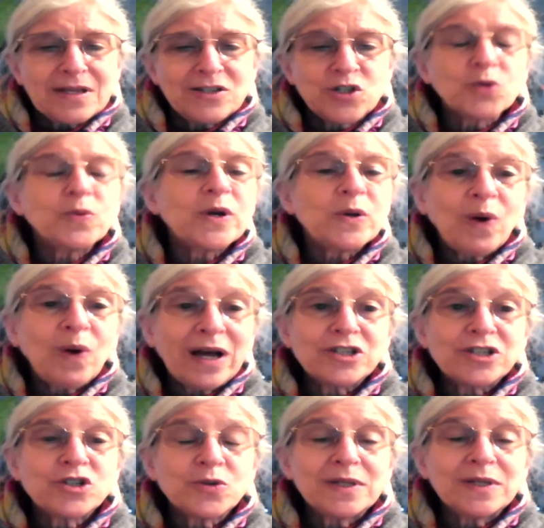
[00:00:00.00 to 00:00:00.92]
Do we
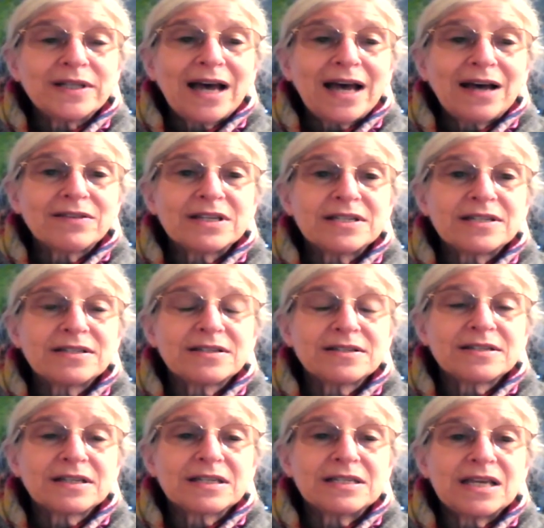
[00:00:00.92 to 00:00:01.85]
want to allow this to
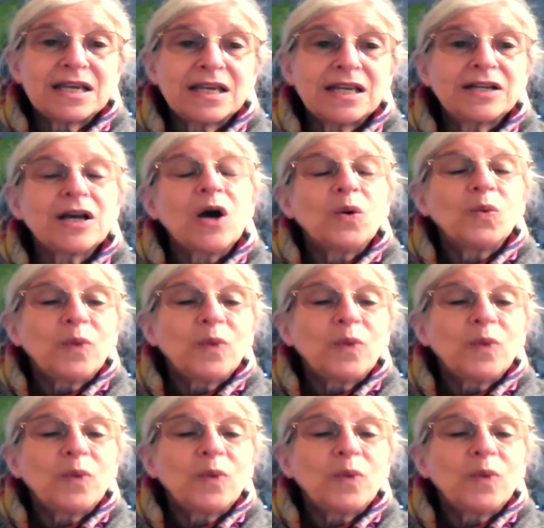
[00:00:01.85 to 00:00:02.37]
succeed?